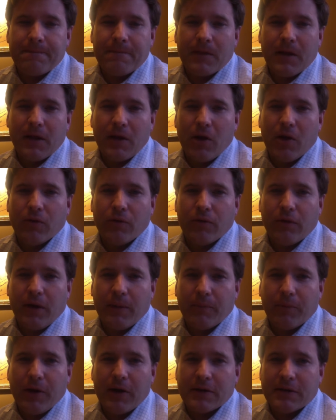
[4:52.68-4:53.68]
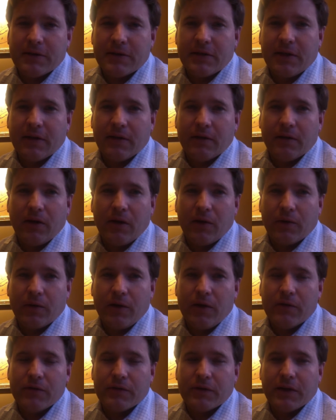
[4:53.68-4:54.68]
and going through that process, getting to talk with
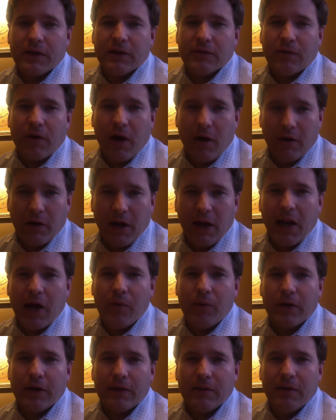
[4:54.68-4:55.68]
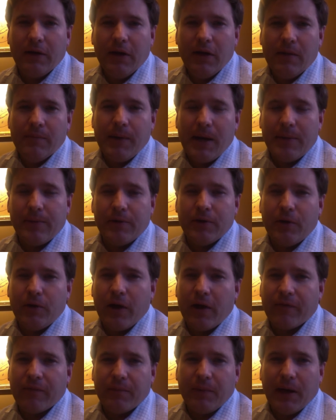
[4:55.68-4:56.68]
all those kids. And I want to be able to do
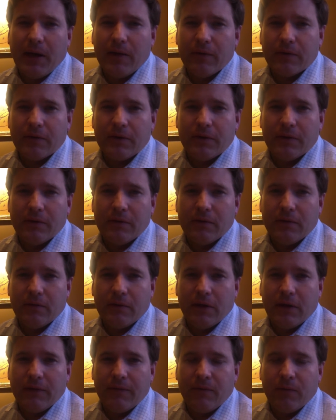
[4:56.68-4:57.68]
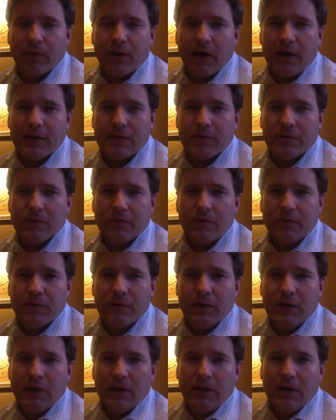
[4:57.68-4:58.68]
that from now until Fulton High School
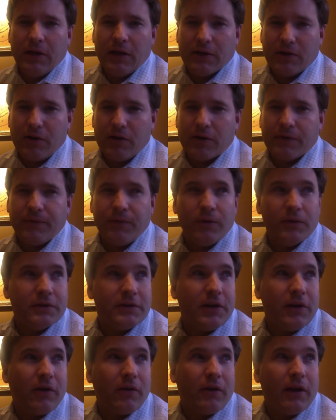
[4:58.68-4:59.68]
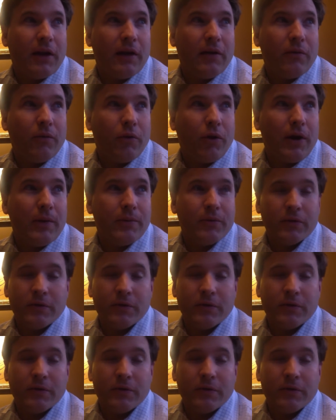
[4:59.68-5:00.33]
as long as Fulton's here, that we're able